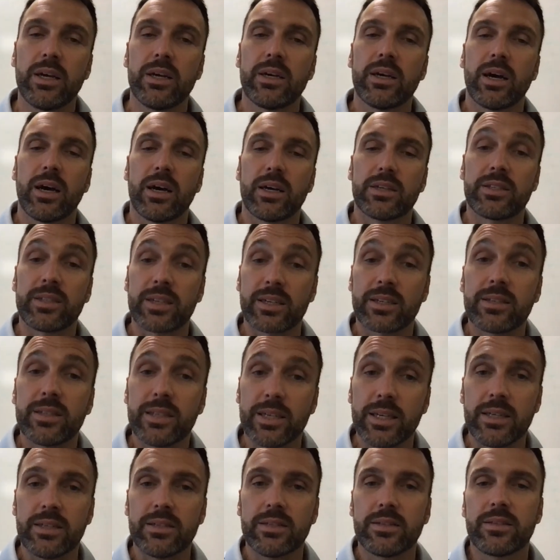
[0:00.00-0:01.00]
uh,
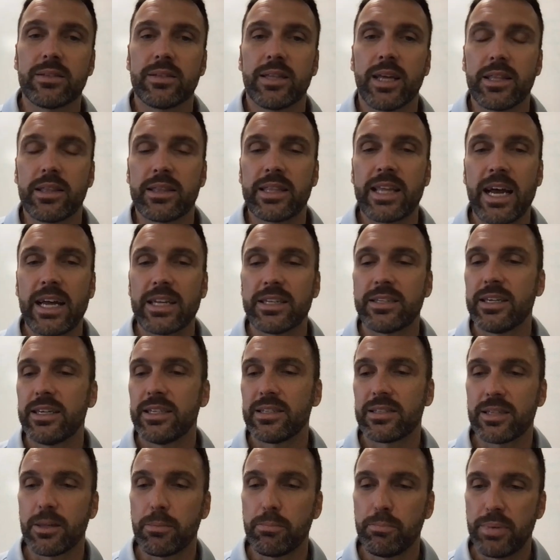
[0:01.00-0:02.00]
succeeds, that that
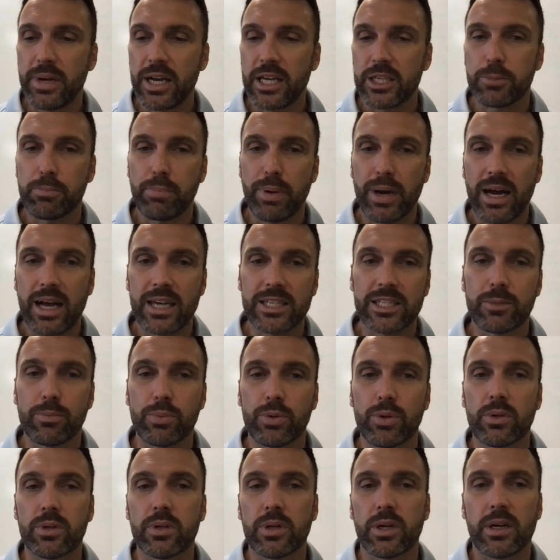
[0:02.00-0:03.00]
is the best
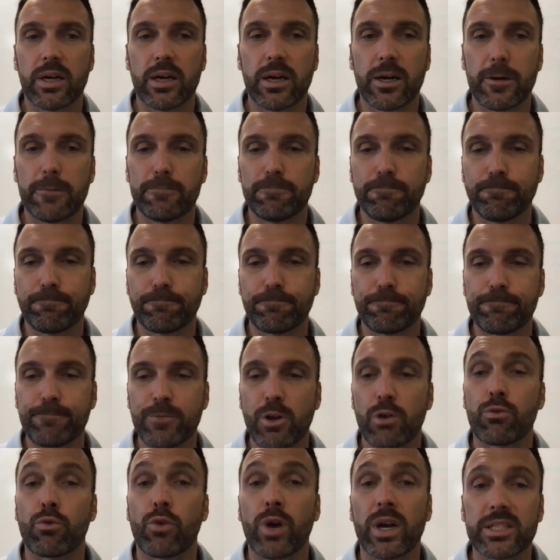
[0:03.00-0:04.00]
possible um,
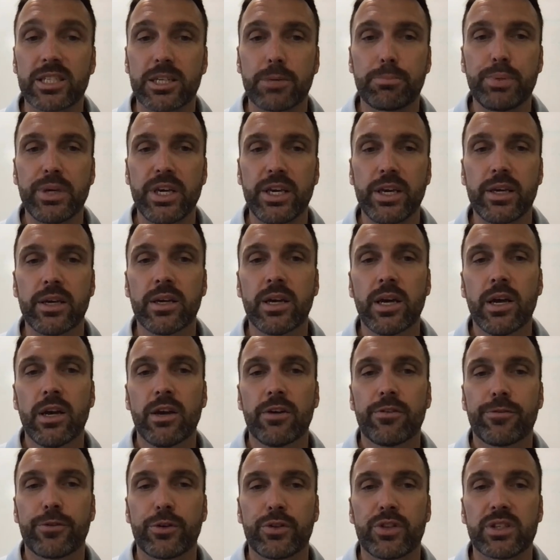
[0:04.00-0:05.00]
recipe
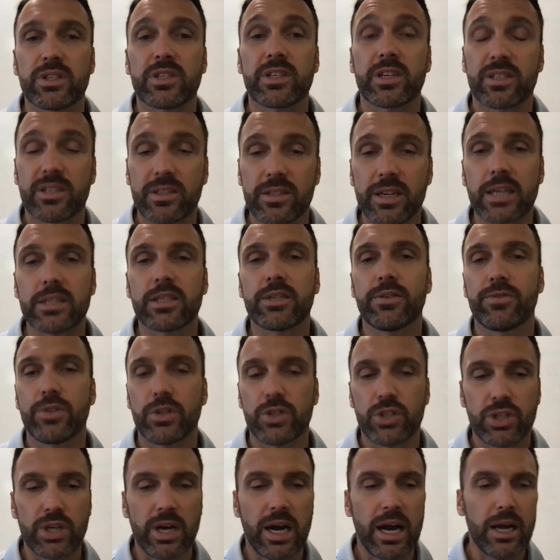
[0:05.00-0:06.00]
for the success of the
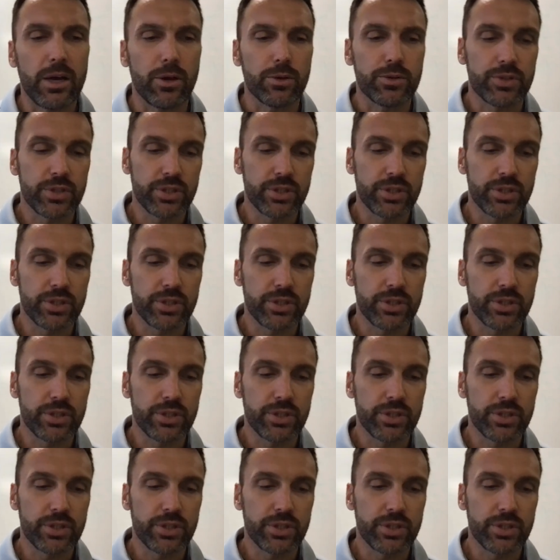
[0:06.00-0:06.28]
child.